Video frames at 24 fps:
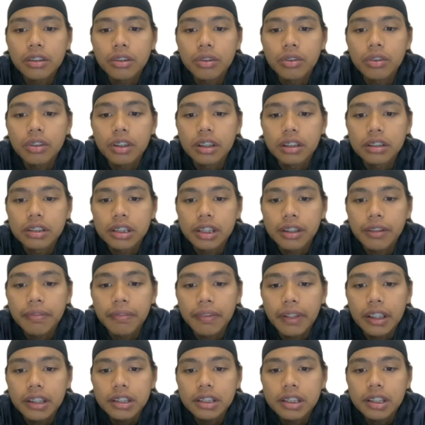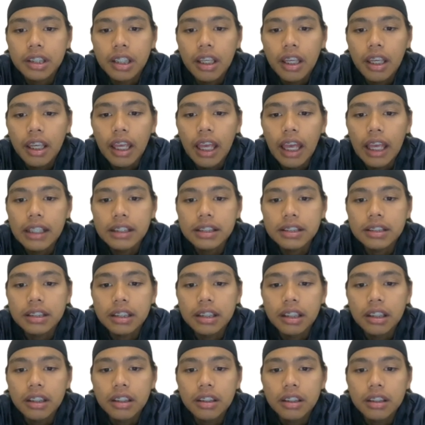to a surface, as
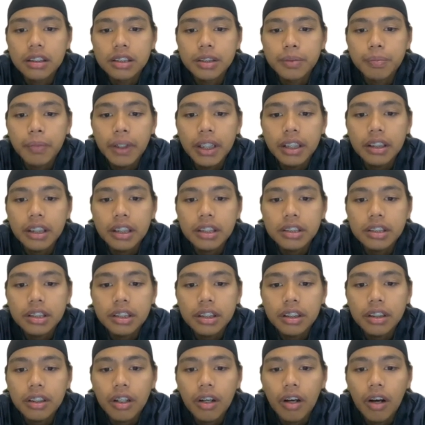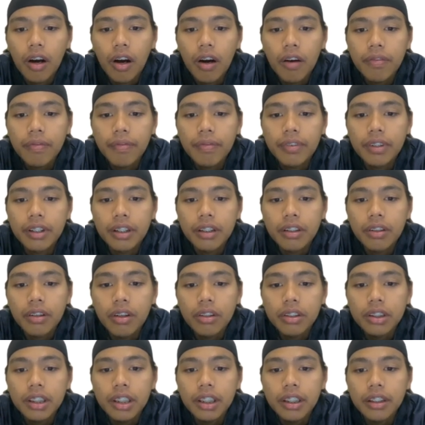in the sprayitation of a
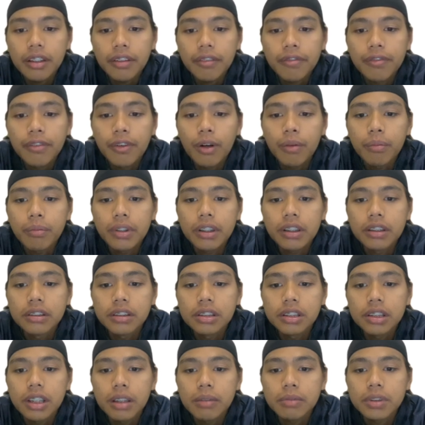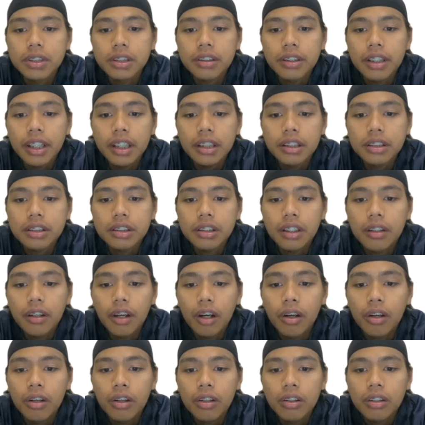coating from a substrate
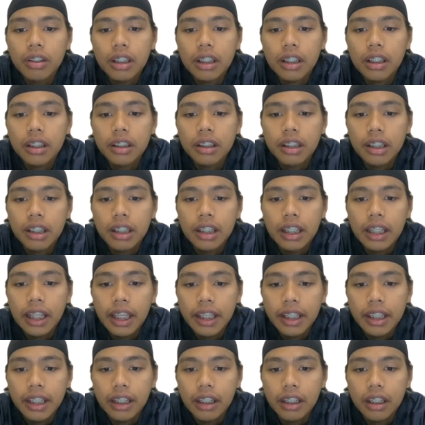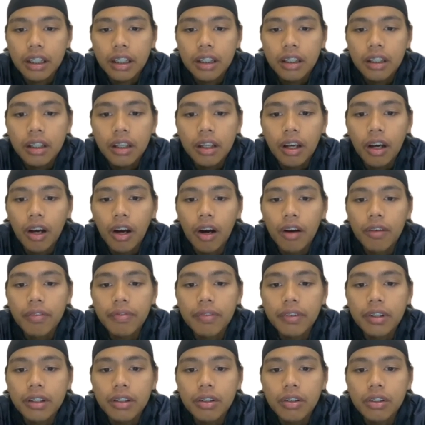or the layer of
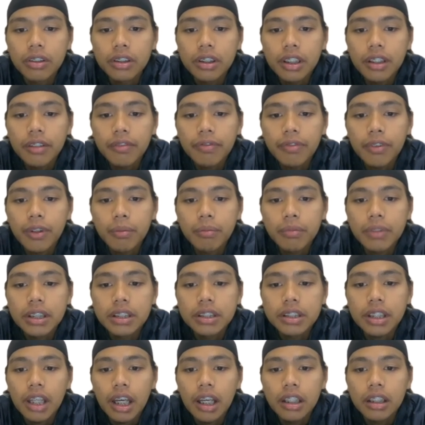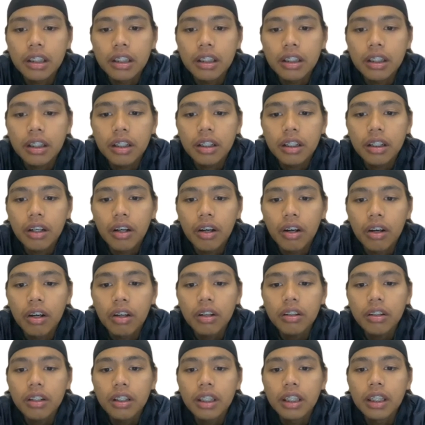a coating from each other,
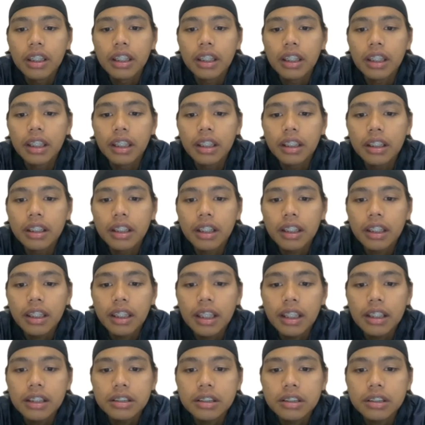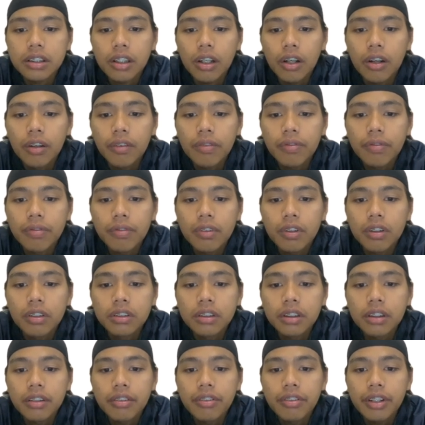or in the case of
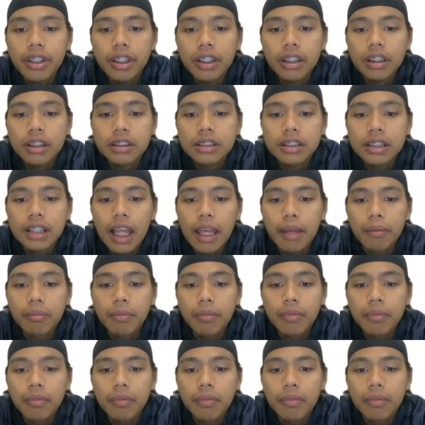concrete slab,